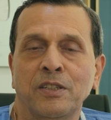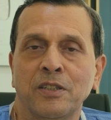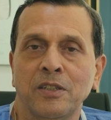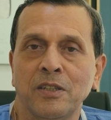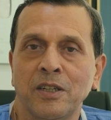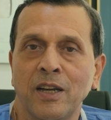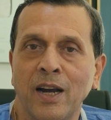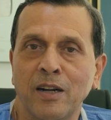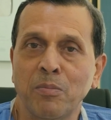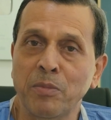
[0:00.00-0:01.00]
Surgery
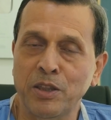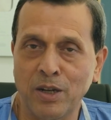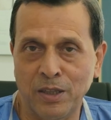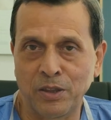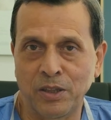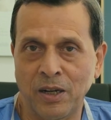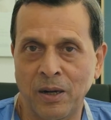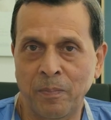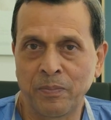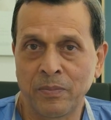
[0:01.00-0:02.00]
at Medanta
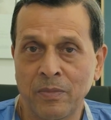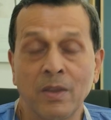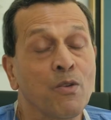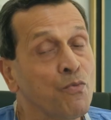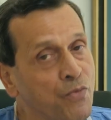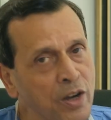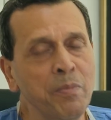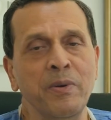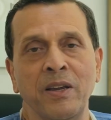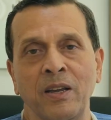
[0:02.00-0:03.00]
will
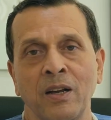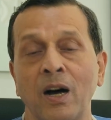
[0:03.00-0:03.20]
be